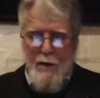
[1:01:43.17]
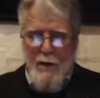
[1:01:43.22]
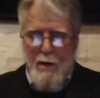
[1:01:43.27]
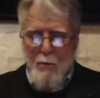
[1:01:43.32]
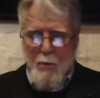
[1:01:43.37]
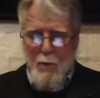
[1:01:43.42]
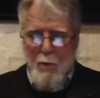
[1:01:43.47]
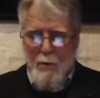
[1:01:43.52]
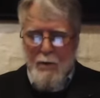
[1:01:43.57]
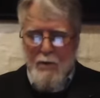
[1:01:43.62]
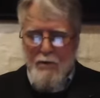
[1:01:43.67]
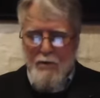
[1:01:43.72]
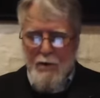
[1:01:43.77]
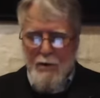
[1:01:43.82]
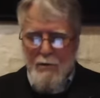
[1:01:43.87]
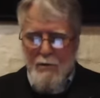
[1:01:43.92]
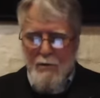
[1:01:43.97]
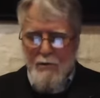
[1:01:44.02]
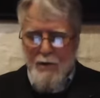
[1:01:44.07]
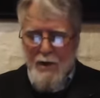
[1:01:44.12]
and what we
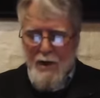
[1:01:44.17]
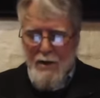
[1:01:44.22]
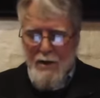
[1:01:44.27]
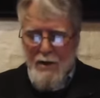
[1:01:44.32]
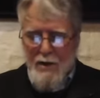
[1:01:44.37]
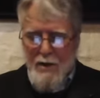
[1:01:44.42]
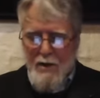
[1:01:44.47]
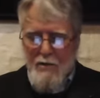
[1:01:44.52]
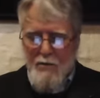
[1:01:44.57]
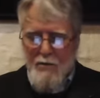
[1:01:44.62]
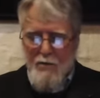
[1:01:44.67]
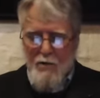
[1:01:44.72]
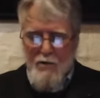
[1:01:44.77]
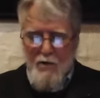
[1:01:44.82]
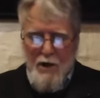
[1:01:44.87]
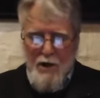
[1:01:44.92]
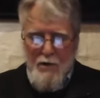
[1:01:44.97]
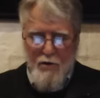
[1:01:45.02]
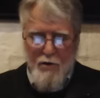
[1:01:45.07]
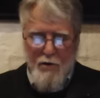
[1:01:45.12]
see reflected in the
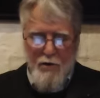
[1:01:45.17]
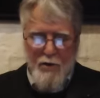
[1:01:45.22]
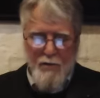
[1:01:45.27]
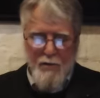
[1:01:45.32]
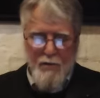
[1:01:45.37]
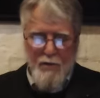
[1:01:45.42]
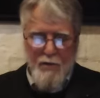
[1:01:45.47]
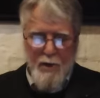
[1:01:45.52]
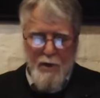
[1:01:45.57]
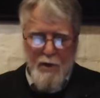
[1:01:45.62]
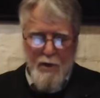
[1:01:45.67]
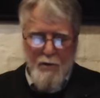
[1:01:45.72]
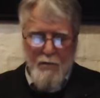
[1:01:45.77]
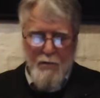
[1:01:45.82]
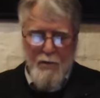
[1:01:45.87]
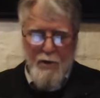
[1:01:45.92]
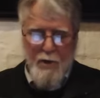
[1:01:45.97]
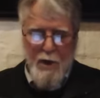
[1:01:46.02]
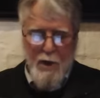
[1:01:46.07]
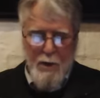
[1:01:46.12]
rejection of Sadl
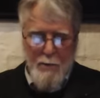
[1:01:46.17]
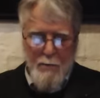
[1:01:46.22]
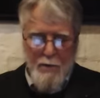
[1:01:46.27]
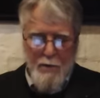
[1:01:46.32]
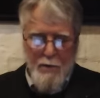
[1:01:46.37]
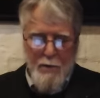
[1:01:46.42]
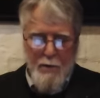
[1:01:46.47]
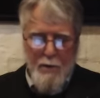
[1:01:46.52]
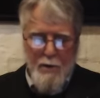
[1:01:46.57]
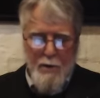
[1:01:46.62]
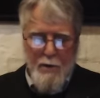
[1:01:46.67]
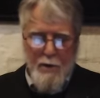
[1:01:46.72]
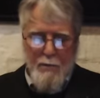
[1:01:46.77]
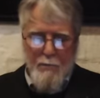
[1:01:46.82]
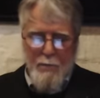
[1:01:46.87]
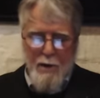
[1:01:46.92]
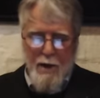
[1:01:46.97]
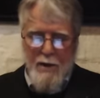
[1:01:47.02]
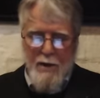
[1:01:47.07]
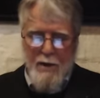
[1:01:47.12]
al-Qabd
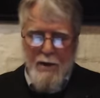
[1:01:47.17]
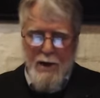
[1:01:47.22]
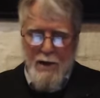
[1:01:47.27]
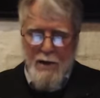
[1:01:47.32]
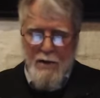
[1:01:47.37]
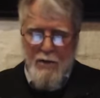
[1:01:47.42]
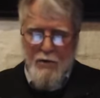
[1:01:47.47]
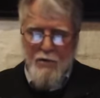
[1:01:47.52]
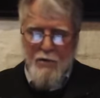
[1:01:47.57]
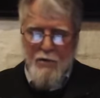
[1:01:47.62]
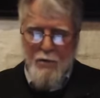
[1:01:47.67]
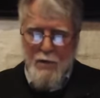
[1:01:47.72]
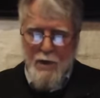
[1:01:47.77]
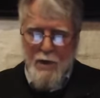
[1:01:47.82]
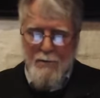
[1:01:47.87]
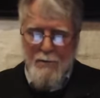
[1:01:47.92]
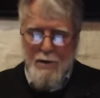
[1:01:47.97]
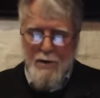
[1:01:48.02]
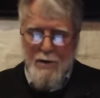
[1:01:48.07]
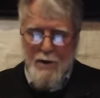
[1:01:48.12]
by later
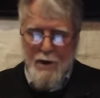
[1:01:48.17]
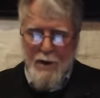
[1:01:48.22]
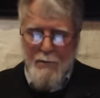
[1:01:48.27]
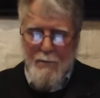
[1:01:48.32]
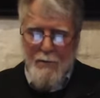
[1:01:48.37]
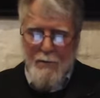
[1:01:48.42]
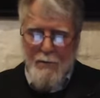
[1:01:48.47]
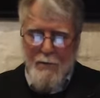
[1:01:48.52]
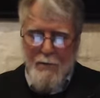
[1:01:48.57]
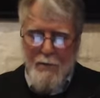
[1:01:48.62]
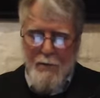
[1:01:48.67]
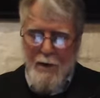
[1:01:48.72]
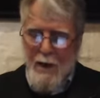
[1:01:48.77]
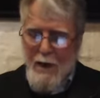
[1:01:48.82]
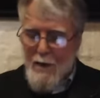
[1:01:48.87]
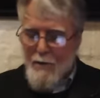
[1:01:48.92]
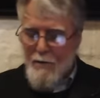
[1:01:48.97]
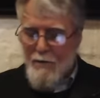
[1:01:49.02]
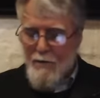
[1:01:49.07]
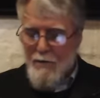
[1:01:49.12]
Sunni madhabs
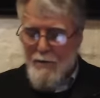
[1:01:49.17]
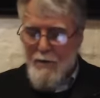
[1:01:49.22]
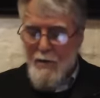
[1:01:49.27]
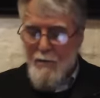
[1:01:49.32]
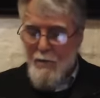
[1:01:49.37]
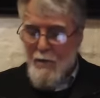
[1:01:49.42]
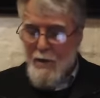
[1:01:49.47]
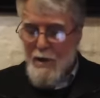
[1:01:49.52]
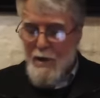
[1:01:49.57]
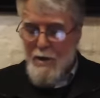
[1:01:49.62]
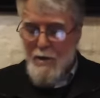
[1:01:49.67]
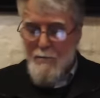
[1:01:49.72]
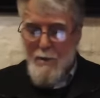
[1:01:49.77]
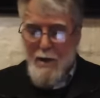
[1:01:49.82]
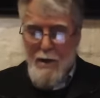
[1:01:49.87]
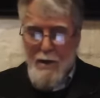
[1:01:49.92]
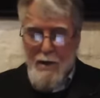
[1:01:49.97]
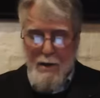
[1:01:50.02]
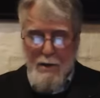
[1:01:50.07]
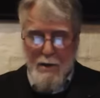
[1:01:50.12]
and several later
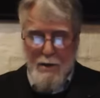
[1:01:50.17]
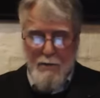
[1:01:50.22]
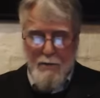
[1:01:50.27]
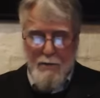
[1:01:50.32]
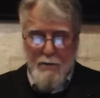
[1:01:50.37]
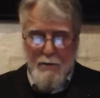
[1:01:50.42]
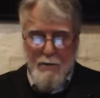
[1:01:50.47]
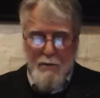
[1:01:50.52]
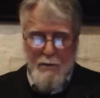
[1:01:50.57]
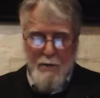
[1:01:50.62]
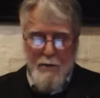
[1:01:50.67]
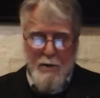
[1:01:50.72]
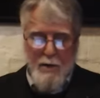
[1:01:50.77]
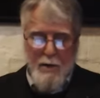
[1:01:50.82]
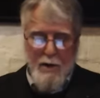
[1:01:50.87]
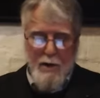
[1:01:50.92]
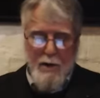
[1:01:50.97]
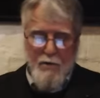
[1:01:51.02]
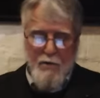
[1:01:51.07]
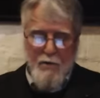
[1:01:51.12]
Malikis,
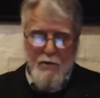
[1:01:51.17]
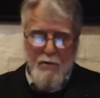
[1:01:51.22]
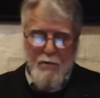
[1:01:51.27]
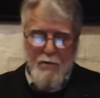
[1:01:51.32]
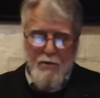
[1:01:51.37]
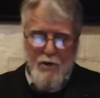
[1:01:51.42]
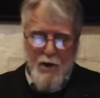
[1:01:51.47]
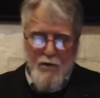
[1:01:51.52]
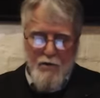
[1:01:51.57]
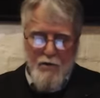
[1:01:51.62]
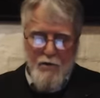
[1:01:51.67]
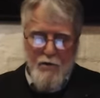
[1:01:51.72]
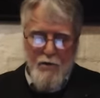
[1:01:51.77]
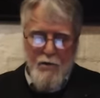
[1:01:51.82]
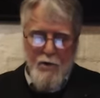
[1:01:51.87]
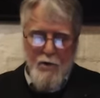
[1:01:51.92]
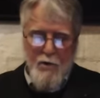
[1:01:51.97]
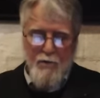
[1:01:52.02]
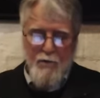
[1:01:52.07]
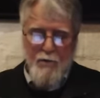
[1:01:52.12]
is the
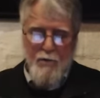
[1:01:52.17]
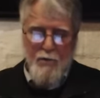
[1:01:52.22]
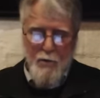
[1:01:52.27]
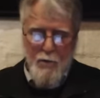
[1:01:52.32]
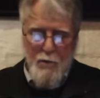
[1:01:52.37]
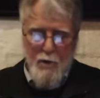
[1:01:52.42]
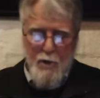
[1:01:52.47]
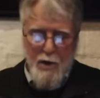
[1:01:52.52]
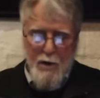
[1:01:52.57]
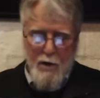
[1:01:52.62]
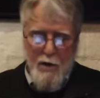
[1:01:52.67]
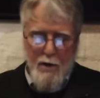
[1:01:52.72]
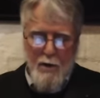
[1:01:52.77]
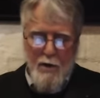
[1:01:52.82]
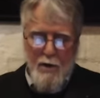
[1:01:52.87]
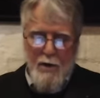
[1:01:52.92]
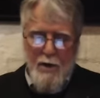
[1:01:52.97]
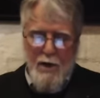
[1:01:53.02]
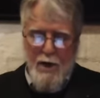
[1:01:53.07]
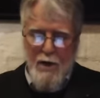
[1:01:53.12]
rejection of Sunnah
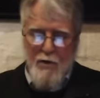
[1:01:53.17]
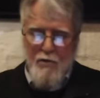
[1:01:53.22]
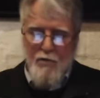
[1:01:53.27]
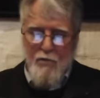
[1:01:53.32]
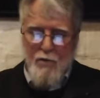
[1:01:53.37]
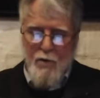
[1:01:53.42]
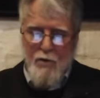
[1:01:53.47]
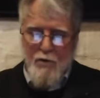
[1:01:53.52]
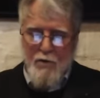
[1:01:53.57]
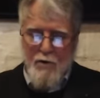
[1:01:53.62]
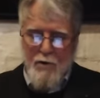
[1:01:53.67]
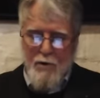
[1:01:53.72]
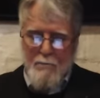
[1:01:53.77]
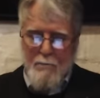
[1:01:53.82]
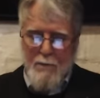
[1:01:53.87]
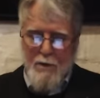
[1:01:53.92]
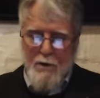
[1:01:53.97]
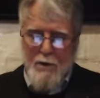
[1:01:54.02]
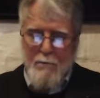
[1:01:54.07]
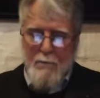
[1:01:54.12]
as
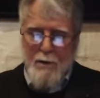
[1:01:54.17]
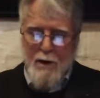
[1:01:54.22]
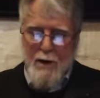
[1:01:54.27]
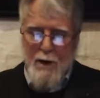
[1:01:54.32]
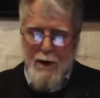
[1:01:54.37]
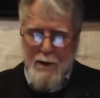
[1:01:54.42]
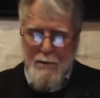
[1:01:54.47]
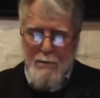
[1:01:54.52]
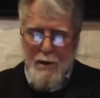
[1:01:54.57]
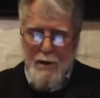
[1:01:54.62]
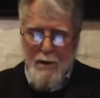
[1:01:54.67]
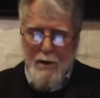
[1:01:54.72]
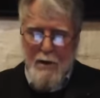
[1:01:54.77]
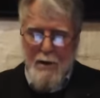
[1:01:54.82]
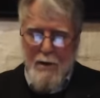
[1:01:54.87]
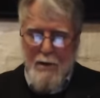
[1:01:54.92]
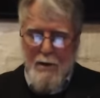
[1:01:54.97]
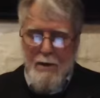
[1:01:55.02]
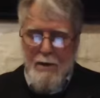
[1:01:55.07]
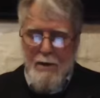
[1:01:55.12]
transmitted by Amal
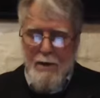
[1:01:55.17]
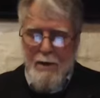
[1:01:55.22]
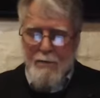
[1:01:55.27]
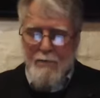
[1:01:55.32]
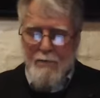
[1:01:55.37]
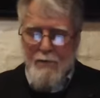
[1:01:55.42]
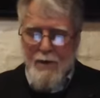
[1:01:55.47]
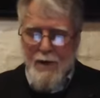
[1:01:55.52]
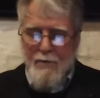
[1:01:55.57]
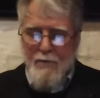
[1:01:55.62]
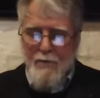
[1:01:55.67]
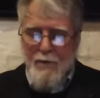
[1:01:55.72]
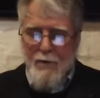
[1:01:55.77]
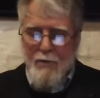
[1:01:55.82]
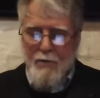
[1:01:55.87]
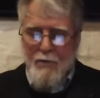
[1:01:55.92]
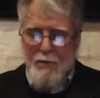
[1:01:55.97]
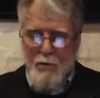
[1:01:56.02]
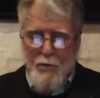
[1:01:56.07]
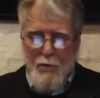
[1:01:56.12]
in favor
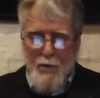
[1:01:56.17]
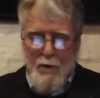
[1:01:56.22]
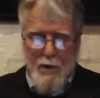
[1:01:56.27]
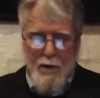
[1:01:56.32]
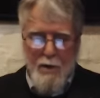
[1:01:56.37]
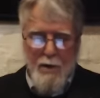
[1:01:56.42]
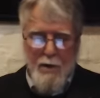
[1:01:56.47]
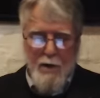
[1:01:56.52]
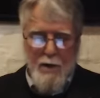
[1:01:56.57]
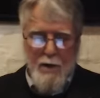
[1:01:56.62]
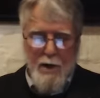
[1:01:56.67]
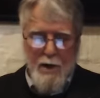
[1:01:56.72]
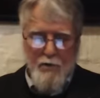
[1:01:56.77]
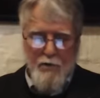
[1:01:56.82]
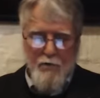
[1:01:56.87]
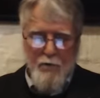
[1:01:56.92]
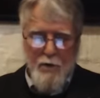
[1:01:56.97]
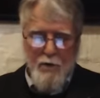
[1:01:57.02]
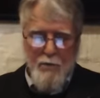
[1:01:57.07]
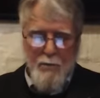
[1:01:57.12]
of Sunnah
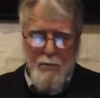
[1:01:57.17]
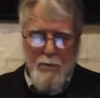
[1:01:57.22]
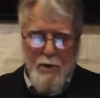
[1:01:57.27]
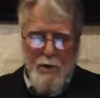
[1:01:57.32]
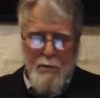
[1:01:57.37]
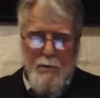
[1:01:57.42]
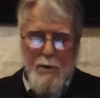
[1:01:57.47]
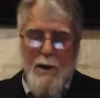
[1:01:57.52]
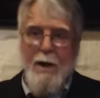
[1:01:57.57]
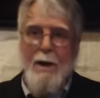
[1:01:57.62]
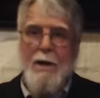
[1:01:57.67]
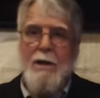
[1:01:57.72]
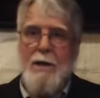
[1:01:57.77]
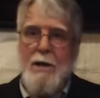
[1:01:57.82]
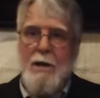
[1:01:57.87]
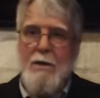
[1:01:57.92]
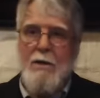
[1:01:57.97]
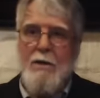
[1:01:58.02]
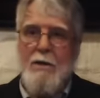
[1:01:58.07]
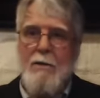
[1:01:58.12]
as transmitted by
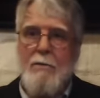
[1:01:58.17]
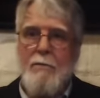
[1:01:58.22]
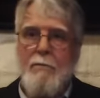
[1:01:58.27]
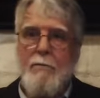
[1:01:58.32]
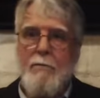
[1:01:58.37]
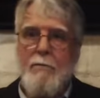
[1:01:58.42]
Hadith.